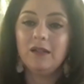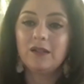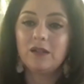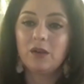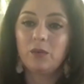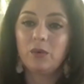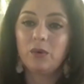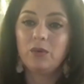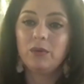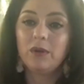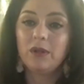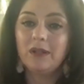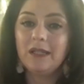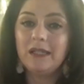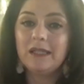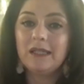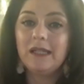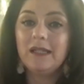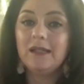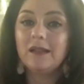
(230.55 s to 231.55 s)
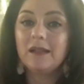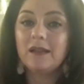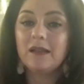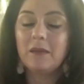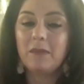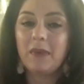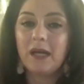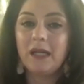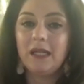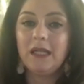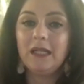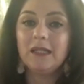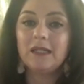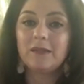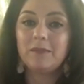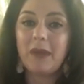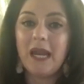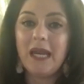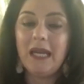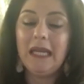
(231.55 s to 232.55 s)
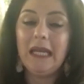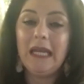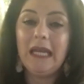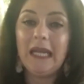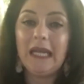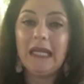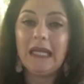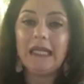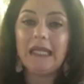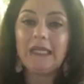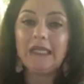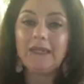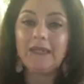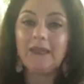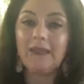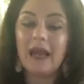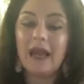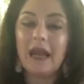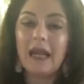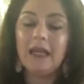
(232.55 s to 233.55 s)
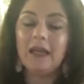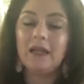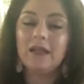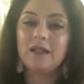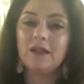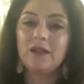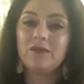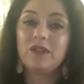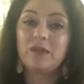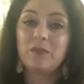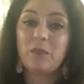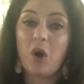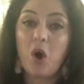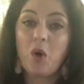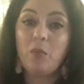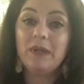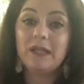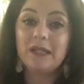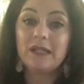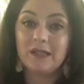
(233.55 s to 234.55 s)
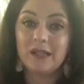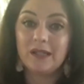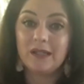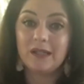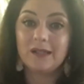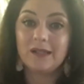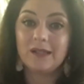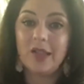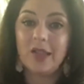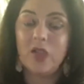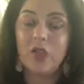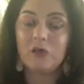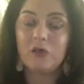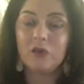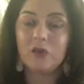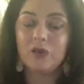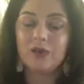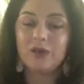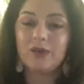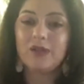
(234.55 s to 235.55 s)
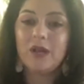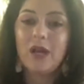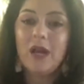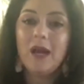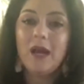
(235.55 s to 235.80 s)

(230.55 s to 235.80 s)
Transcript: So we're really seeing that the money is making it into the hands of small business owners.